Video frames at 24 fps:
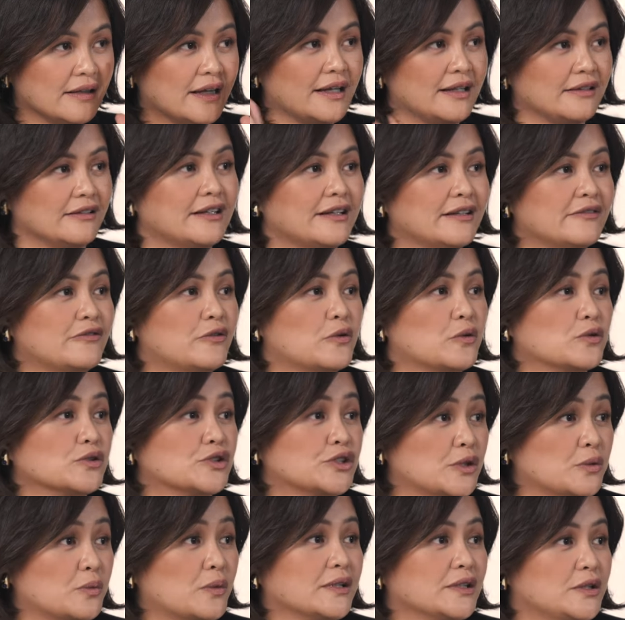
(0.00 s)
then focus
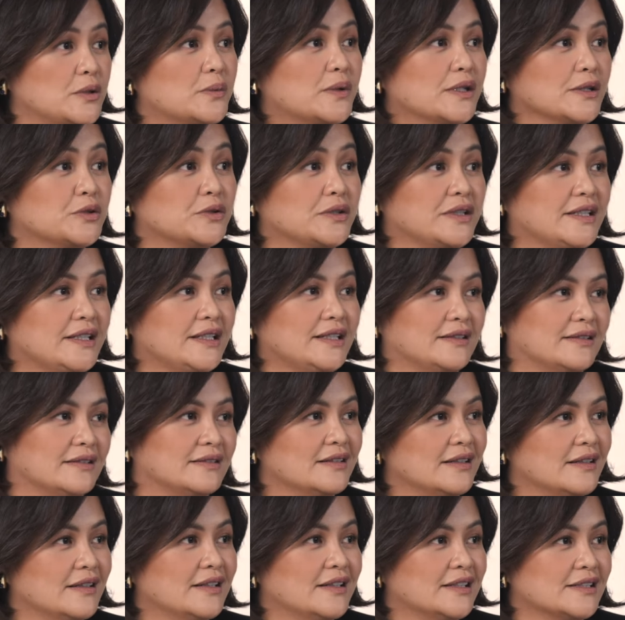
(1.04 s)
on what you want to eat.
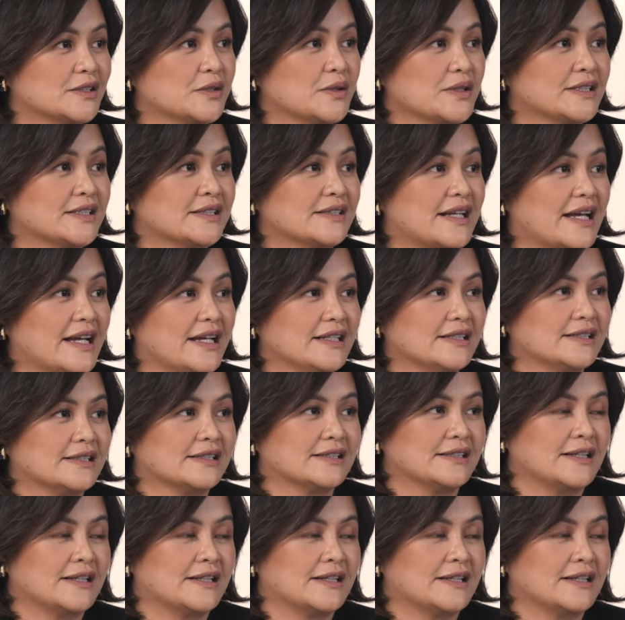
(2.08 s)
So it's nice.